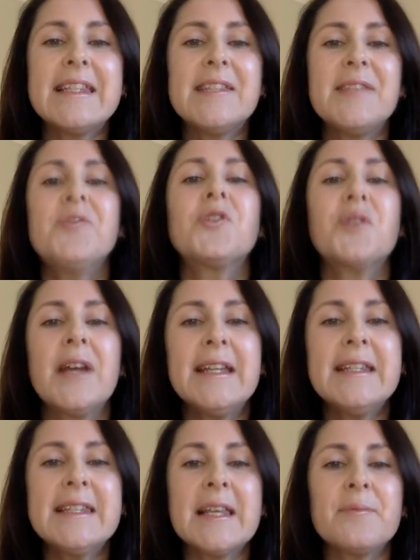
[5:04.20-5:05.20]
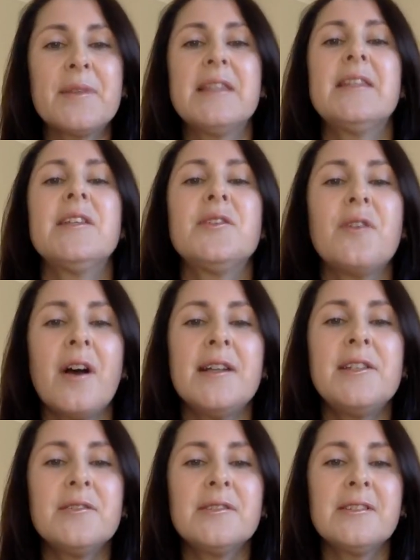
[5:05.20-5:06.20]
is you've created something that your
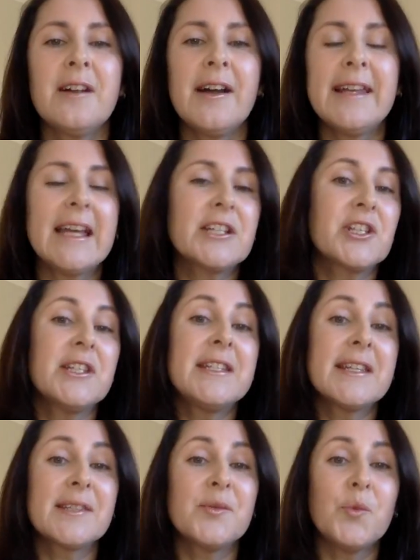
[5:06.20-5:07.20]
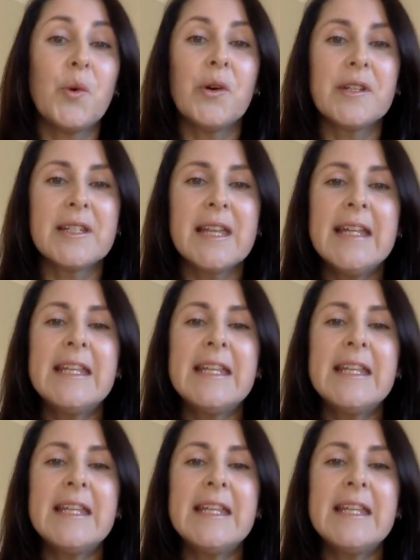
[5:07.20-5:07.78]
ideal client actually doesn't want.